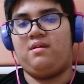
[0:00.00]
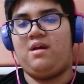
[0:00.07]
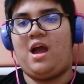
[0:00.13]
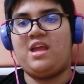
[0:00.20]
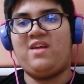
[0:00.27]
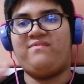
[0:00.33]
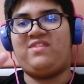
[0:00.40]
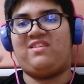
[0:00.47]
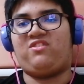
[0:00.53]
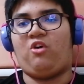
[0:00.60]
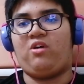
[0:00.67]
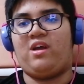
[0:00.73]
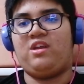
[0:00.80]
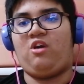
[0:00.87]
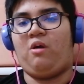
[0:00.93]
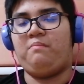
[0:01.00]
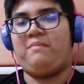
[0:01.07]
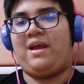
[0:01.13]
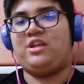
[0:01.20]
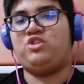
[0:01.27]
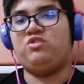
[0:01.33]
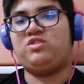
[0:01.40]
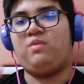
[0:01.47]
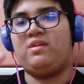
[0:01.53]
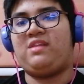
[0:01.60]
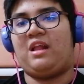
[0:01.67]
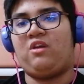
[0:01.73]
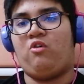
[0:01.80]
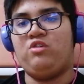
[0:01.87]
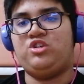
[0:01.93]
I love the song a lot, man. Juice WRLD
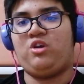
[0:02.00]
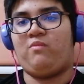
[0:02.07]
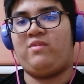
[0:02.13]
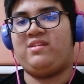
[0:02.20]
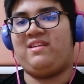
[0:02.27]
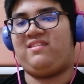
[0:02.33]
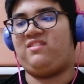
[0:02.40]
done a good job with that